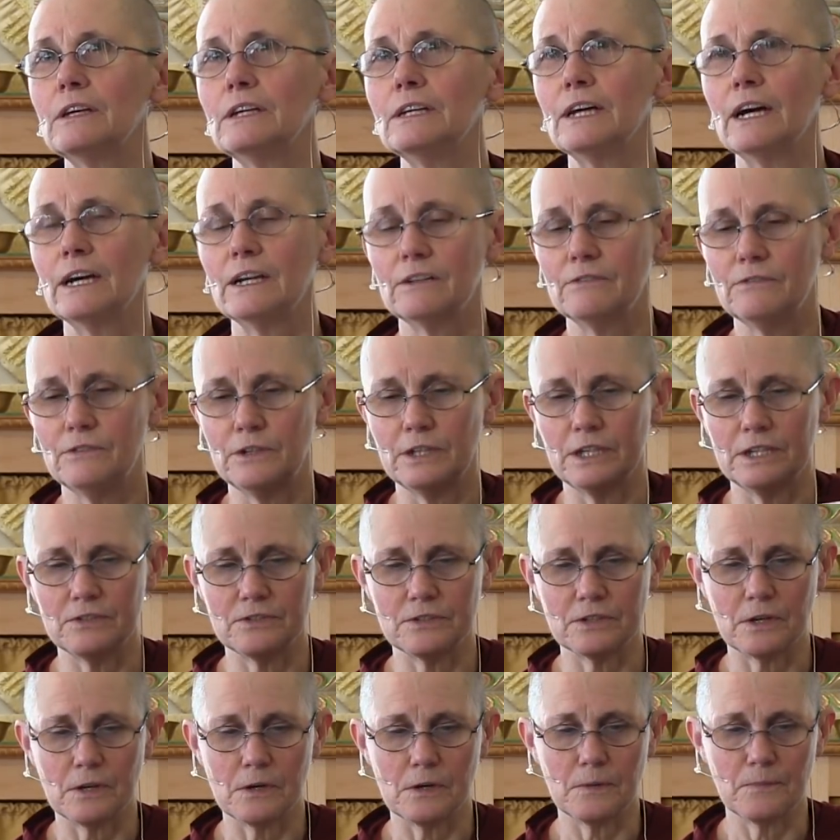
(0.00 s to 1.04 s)
He died a few
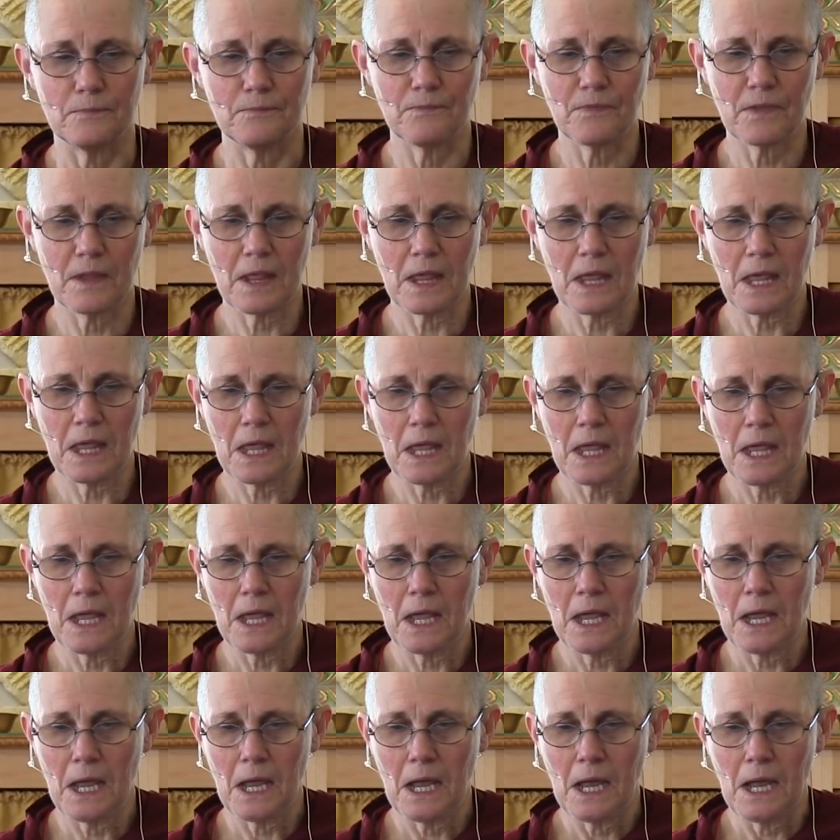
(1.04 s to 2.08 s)
days ago.
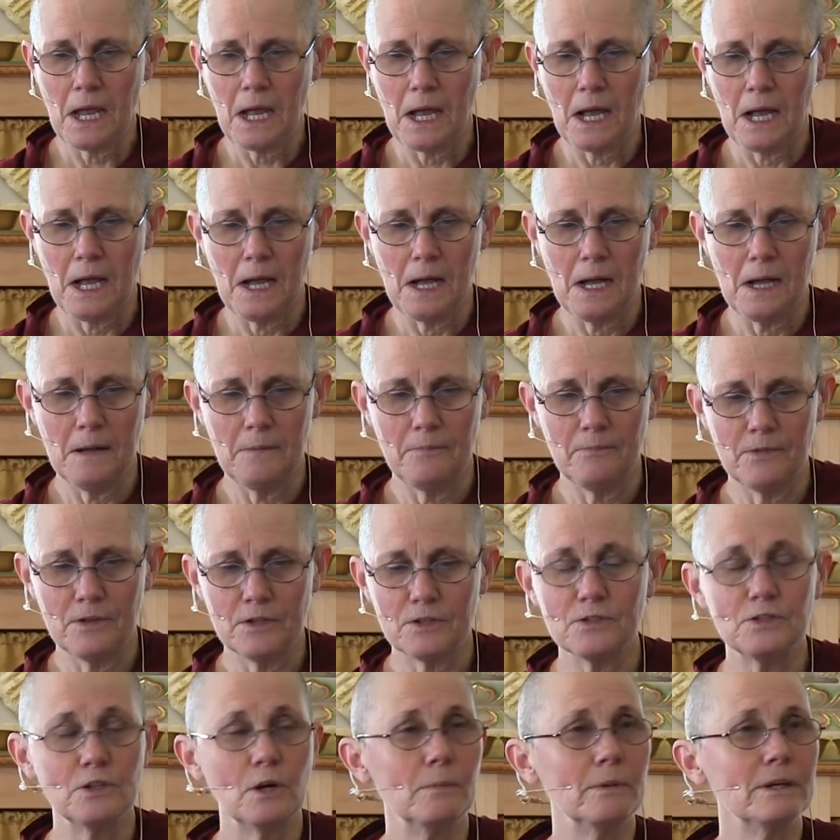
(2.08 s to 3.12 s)
Um,
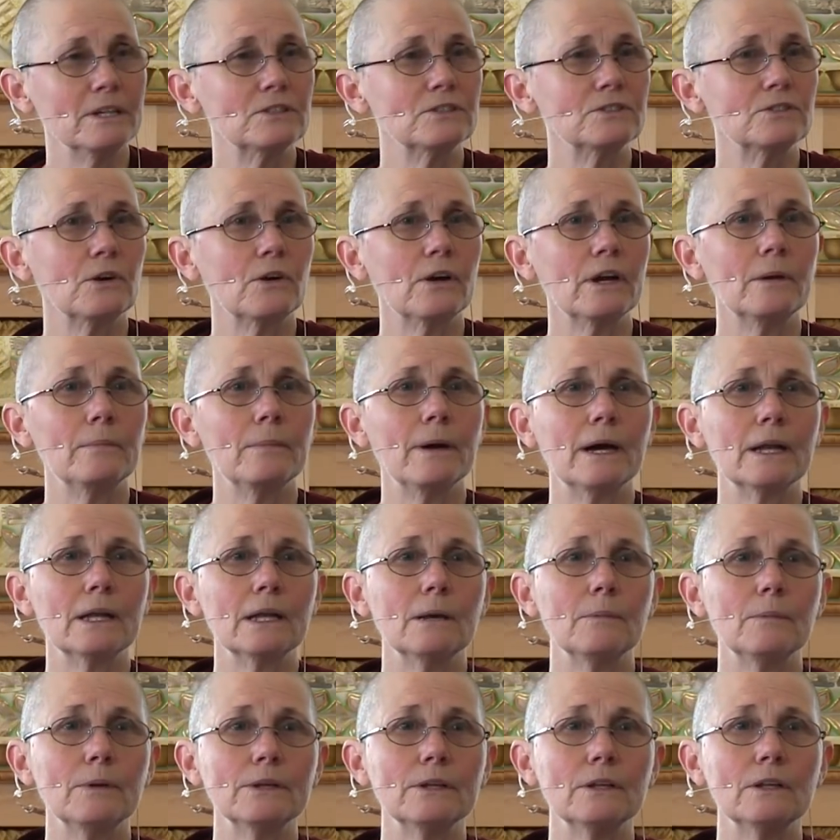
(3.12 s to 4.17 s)
there's no big story about
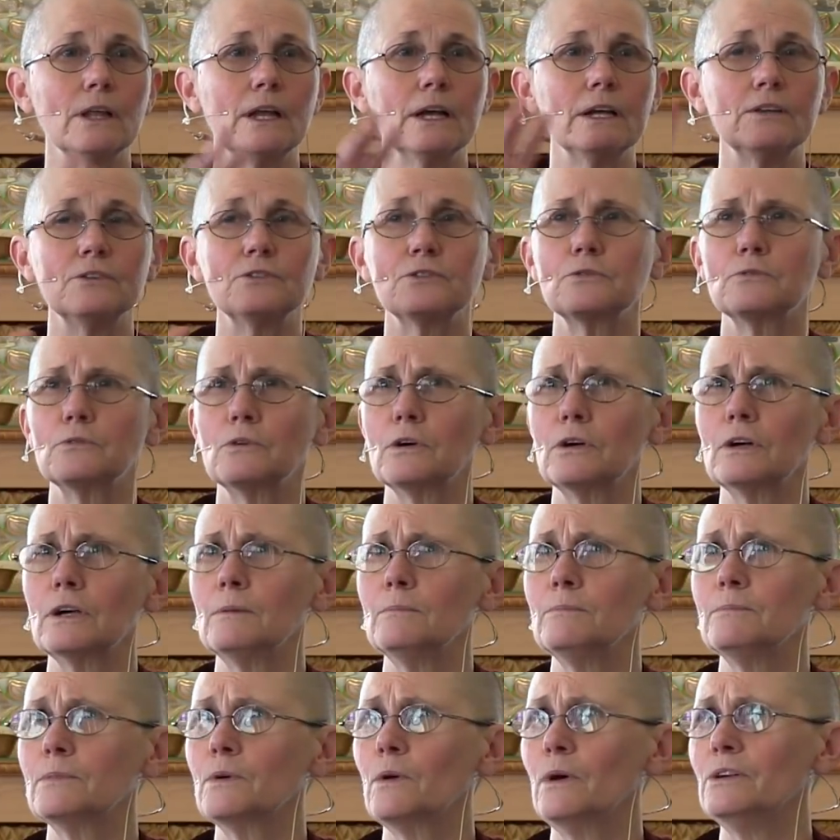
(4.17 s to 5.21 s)
him on The Lion's Roar.
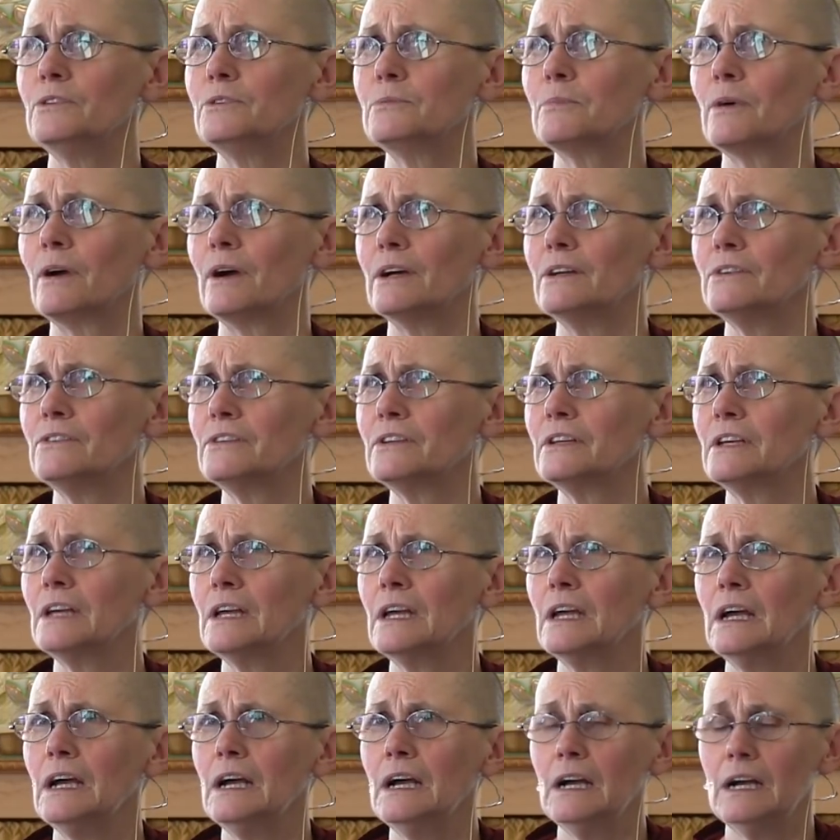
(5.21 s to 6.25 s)
I'm quite surprised.
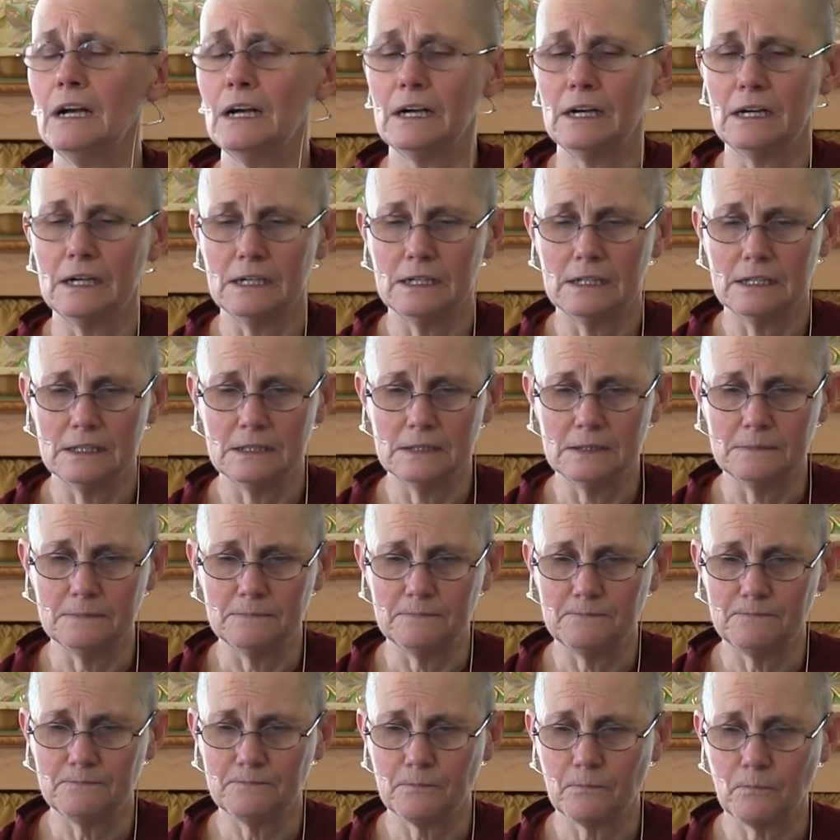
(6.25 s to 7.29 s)

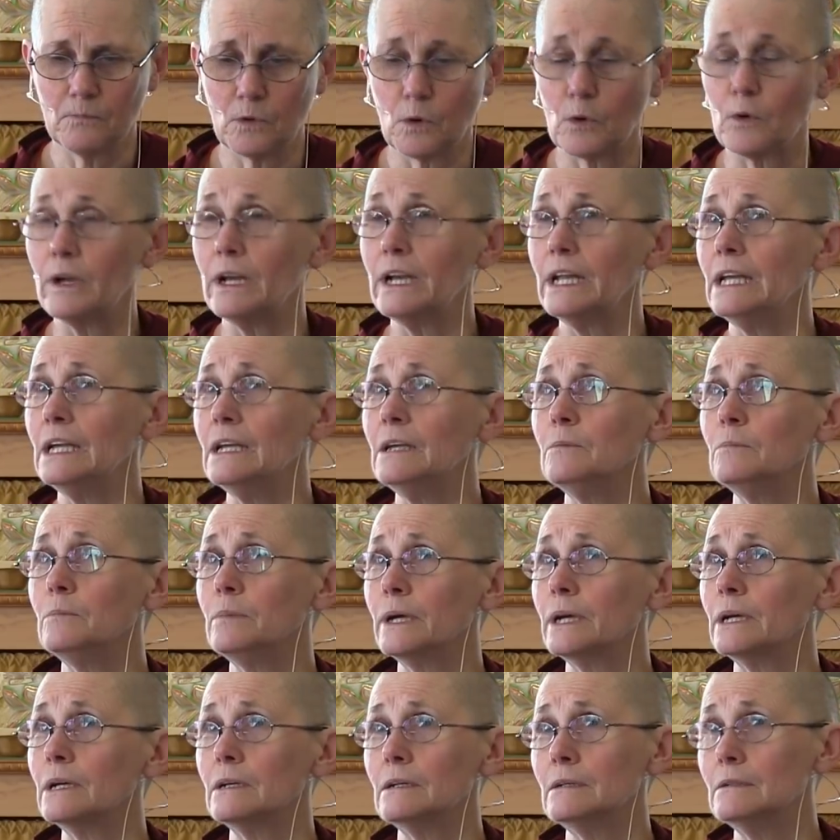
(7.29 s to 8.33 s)
Um, or any
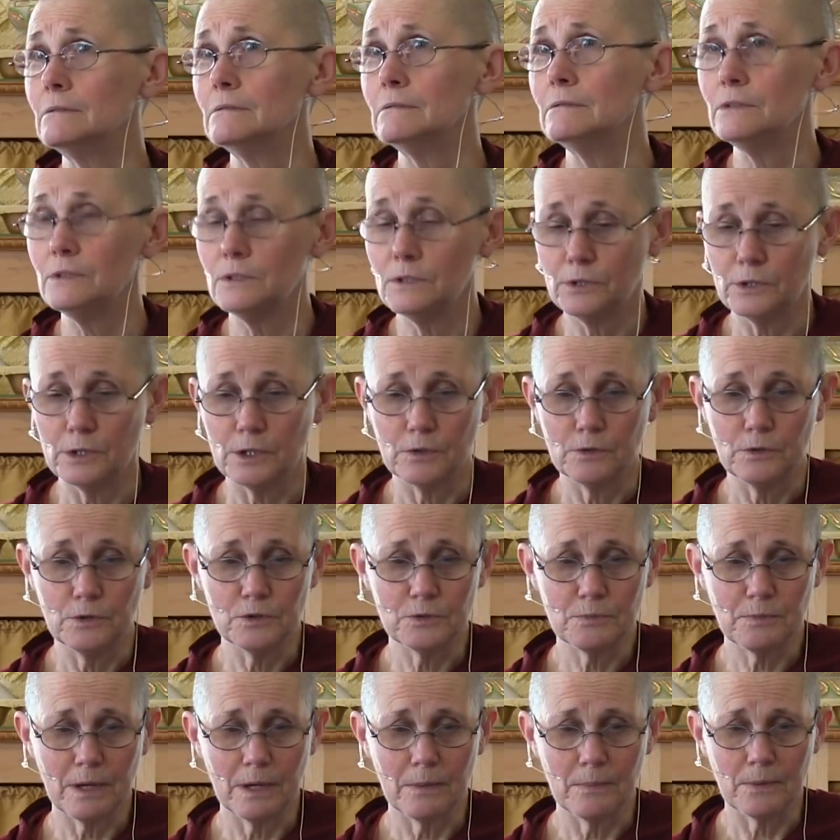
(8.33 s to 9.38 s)
big, you know,
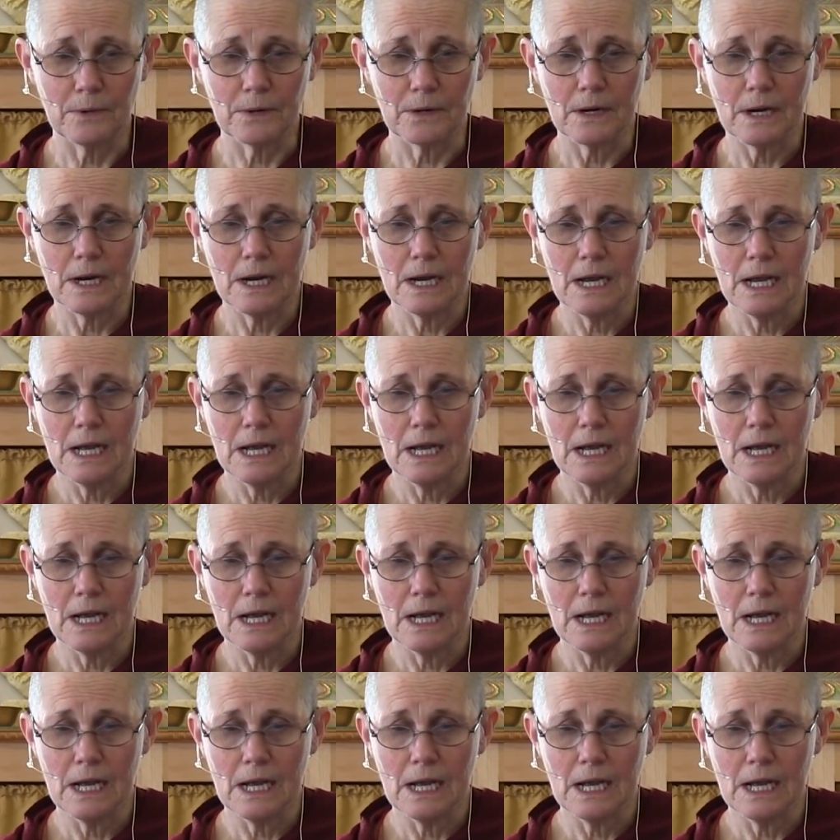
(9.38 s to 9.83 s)
newspaper.